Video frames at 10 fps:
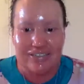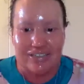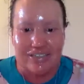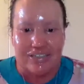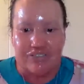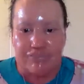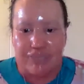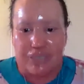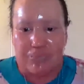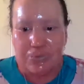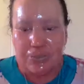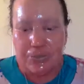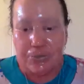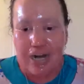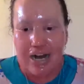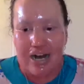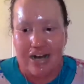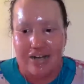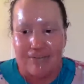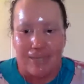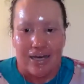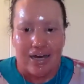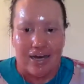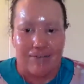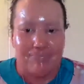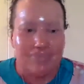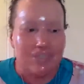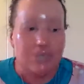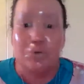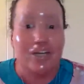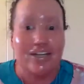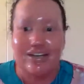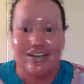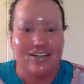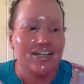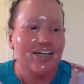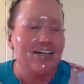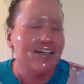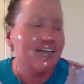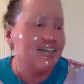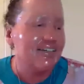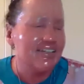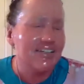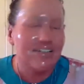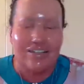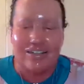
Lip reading: from people who are reading it in England, in